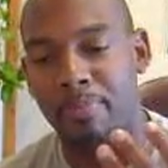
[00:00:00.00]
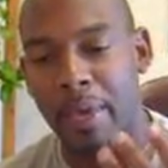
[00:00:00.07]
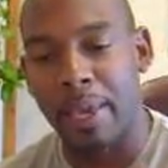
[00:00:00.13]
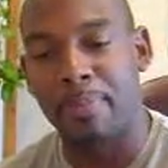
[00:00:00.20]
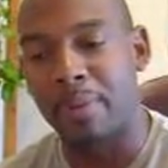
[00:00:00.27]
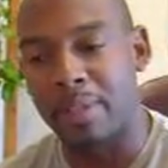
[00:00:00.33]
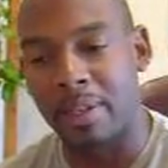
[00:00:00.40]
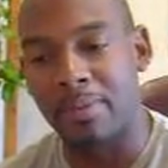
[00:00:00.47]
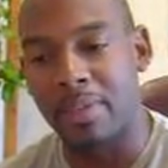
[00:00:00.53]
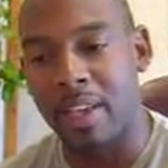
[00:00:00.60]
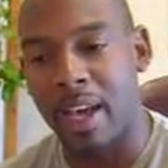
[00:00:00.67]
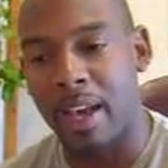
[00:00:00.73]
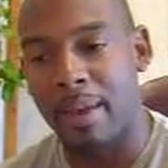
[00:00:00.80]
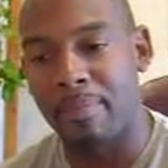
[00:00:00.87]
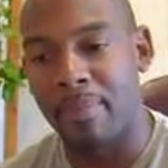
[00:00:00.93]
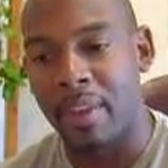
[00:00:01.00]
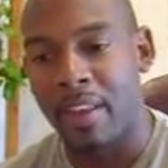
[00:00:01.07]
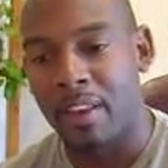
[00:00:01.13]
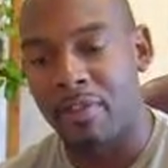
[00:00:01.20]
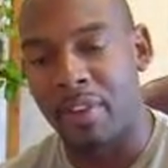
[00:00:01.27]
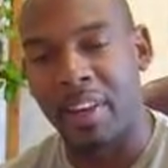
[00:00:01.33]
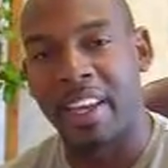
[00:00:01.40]
people sometimes
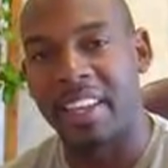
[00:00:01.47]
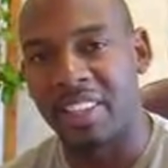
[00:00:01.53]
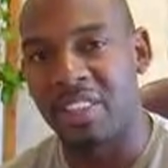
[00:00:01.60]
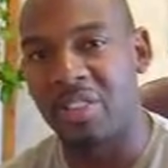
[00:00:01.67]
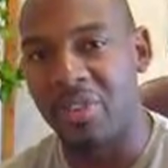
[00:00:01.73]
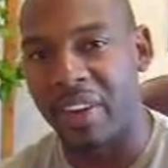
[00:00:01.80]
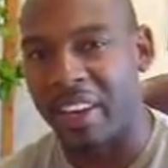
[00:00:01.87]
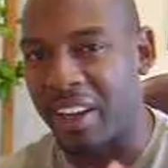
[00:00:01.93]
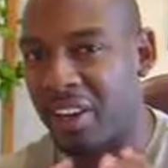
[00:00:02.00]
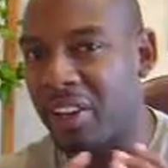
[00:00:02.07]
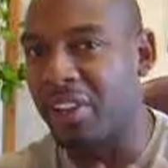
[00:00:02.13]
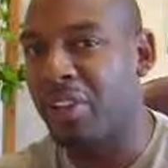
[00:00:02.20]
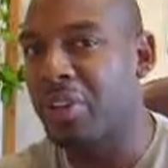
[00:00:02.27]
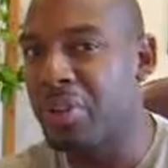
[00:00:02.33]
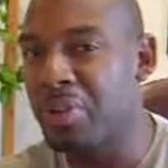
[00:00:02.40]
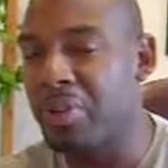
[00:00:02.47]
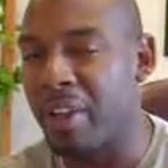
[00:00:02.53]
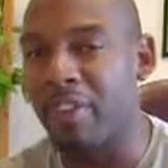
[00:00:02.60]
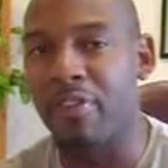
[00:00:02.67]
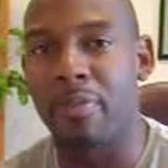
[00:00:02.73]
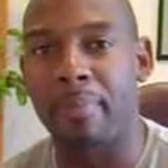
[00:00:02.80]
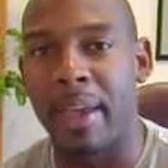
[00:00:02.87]
forget to include
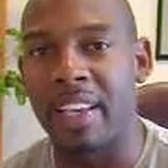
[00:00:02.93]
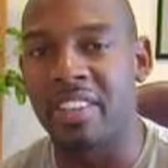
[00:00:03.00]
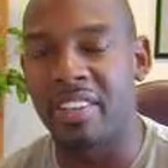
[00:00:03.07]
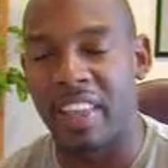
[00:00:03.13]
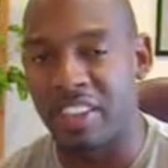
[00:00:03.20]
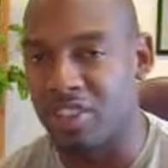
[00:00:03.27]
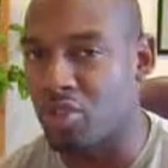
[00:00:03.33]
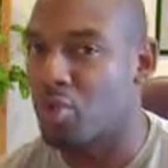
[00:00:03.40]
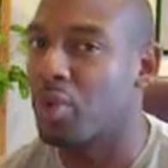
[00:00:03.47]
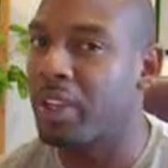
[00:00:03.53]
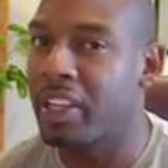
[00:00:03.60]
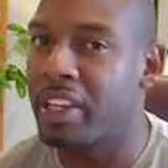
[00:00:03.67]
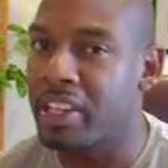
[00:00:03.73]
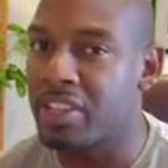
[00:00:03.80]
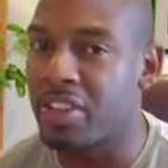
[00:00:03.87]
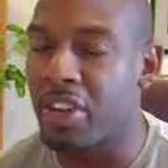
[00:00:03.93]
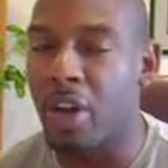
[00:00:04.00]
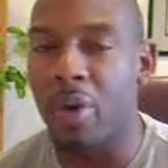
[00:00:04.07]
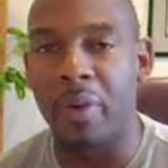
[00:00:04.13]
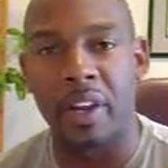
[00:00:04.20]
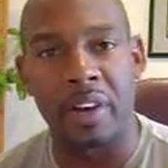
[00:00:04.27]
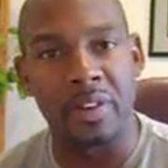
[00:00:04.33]
information that you really need to
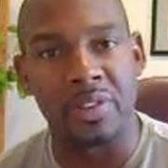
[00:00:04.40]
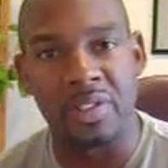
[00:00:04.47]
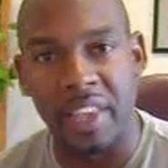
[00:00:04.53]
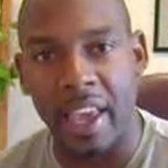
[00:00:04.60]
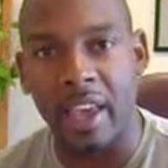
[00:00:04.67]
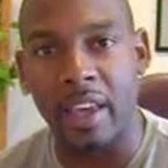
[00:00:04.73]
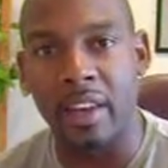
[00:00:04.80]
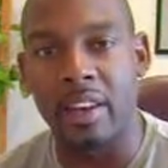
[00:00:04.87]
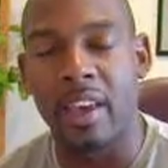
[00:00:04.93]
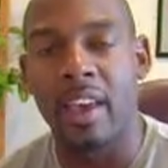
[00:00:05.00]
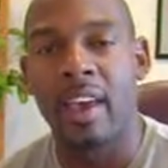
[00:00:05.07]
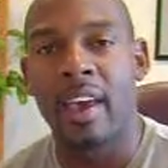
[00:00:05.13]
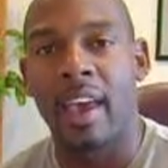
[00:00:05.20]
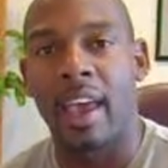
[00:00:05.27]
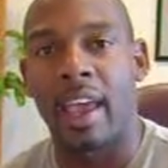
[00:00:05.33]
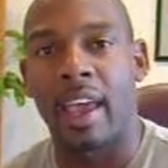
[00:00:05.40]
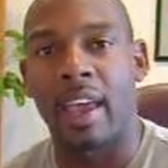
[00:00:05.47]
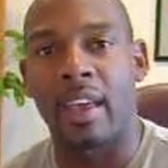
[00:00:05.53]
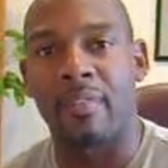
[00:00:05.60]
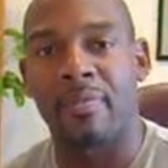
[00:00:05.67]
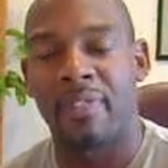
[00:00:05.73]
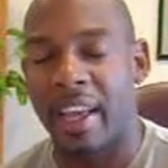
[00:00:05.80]
know and understand.
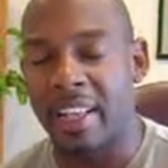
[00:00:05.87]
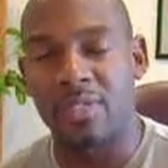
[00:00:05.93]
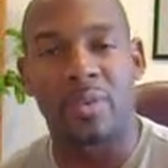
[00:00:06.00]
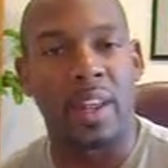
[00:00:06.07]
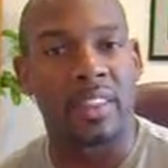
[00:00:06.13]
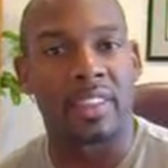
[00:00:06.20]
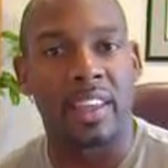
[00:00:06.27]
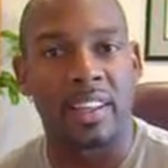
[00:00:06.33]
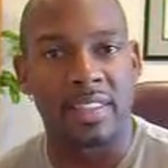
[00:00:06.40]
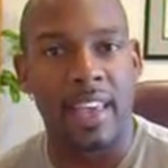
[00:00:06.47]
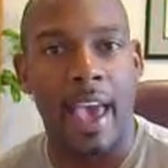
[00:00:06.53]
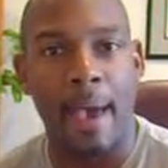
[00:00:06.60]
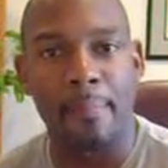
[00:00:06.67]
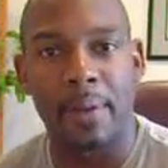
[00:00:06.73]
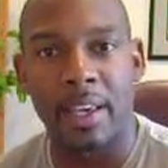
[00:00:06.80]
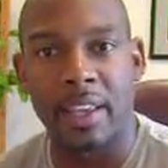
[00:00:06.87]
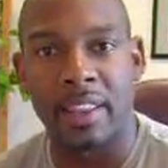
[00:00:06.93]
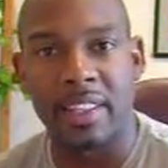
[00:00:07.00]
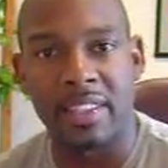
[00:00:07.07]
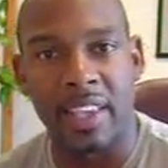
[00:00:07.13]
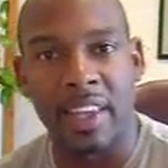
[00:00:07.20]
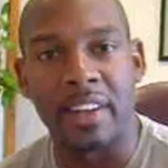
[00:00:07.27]
And that's what I think is happening in
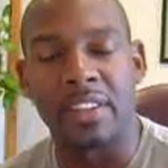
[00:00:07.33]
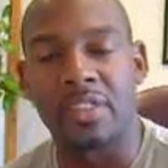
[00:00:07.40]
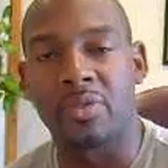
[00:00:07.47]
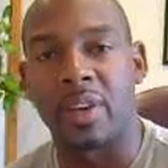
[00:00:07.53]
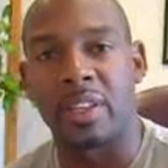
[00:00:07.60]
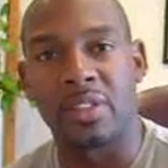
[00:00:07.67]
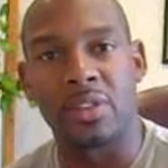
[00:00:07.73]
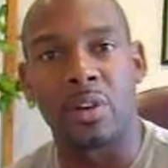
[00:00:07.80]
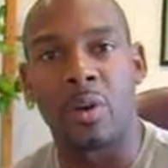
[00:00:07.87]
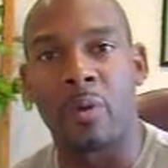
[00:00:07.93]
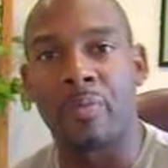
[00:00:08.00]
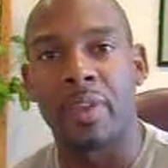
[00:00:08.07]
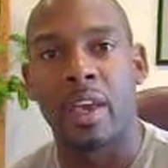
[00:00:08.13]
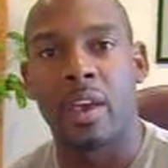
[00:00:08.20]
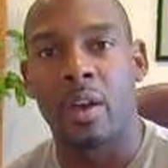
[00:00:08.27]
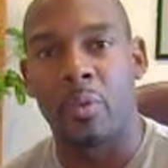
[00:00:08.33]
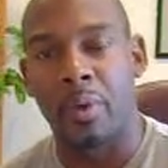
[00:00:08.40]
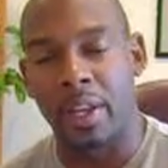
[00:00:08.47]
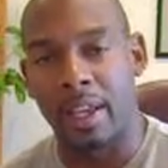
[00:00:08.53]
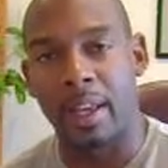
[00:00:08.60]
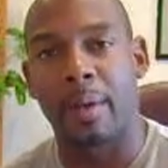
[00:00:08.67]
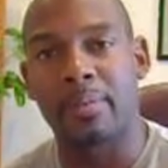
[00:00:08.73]
this industry. And so
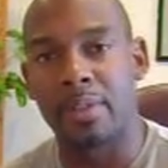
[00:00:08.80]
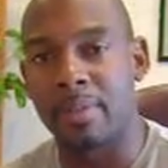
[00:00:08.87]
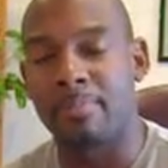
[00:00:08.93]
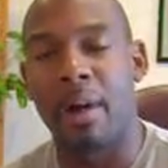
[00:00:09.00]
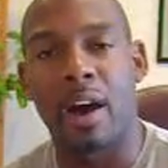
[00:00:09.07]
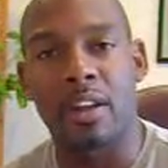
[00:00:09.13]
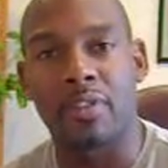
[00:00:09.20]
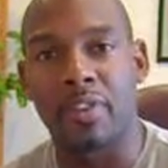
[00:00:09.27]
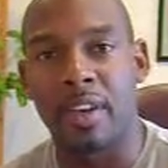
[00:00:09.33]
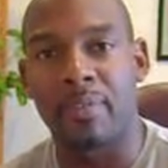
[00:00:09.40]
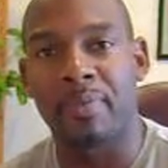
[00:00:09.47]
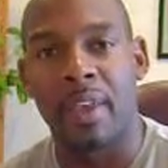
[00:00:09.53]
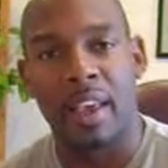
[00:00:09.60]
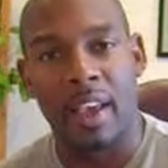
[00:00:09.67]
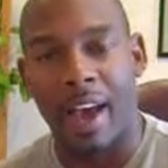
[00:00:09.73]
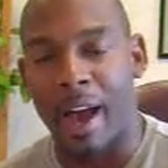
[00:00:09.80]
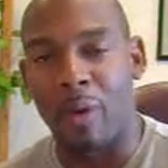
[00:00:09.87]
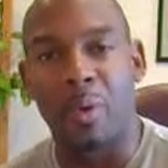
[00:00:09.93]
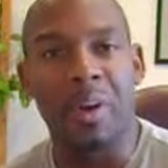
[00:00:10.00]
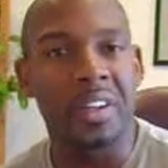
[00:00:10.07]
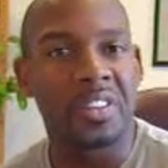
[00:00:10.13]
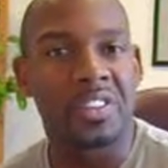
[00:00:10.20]
when it comes to Monavie,
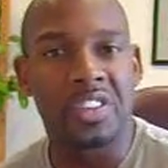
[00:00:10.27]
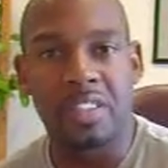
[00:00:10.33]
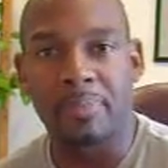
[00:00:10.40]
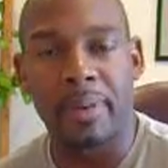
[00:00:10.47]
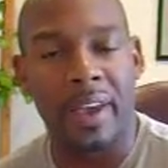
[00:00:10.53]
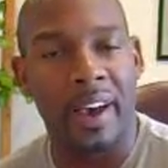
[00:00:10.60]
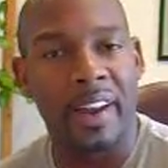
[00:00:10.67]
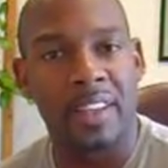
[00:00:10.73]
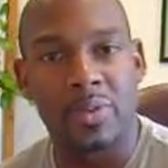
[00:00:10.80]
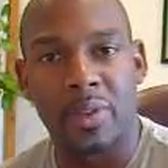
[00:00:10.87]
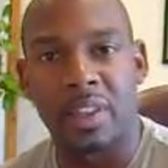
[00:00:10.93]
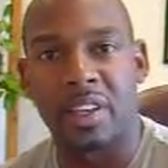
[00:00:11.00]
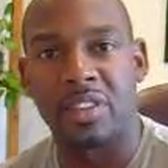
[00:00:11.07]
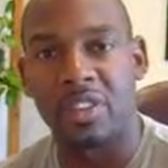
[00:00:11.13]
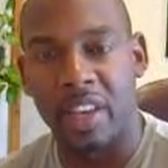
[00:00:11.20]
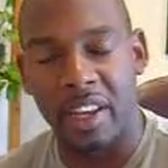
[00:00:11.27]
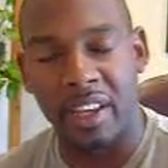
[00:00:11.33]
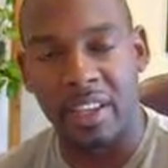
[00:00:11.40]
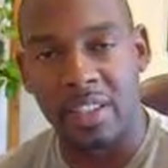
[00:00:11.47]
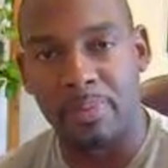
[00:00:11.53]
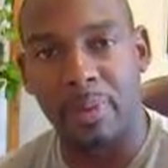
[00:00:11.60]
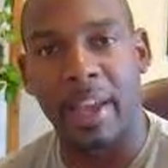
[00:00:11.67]
I wanted to just be honest with you and
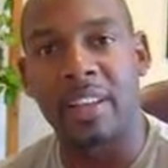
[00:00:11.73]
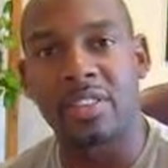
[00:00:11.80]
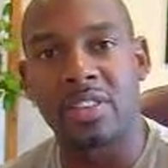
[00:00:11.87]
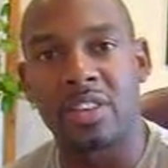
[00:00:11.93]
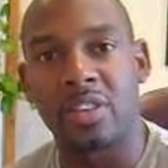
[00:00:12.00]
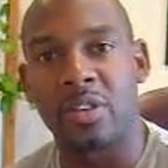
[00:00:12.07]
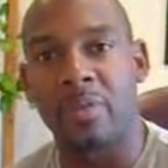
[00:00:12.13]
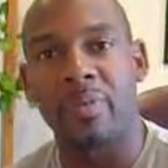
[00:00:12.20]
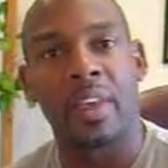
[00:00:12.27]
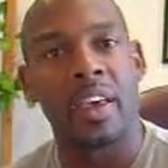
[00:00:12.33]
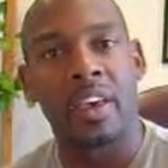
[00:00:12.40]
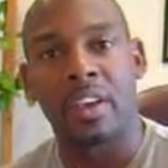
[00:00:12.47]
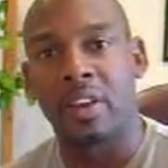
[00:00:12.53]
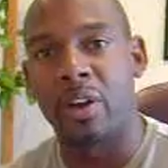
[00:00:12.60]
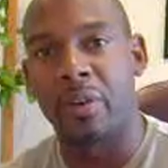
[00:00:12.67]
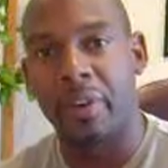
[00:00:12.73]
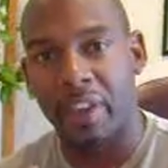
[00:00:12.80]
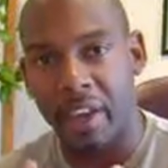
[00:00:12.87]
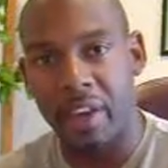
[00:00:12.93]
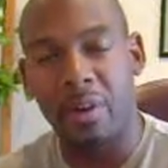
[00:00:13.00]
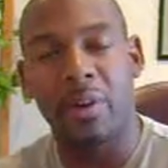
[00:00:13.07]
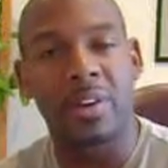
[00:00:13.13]
explain to you,
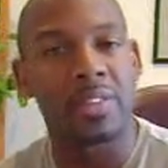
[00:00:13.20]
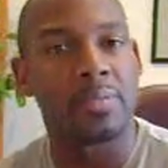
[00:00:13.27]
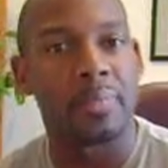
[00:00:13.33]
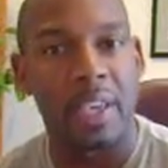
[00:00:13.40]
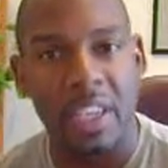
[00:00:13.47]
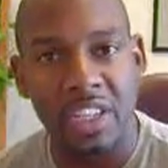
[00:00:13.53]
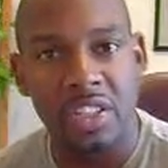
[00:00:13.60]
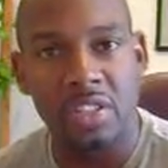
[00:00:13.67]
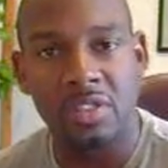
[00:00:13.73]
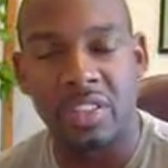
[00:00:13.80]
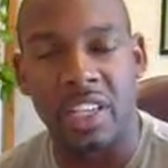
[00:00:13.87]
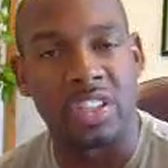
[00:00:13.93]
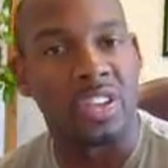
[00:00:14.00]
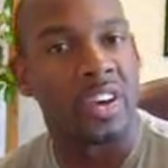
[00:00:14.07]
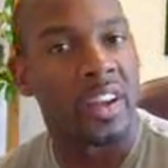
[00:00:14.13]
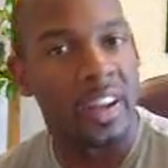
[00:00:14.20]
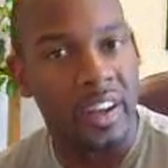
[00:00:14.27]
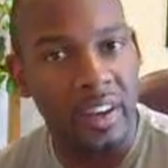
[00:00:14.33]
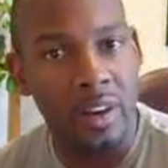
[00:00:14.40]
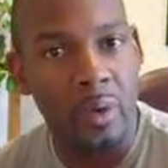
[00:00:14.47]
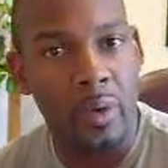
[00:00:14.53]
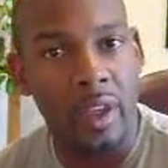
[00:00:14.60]
here are some issues that you're going
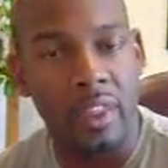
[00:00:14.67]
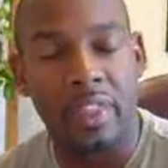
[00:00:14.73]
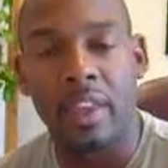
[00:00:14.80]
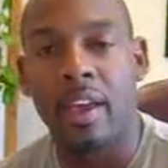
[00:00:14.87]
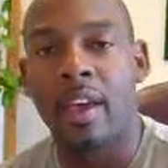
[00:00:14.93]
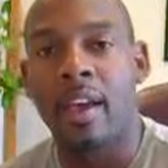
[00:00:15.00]
to deal with.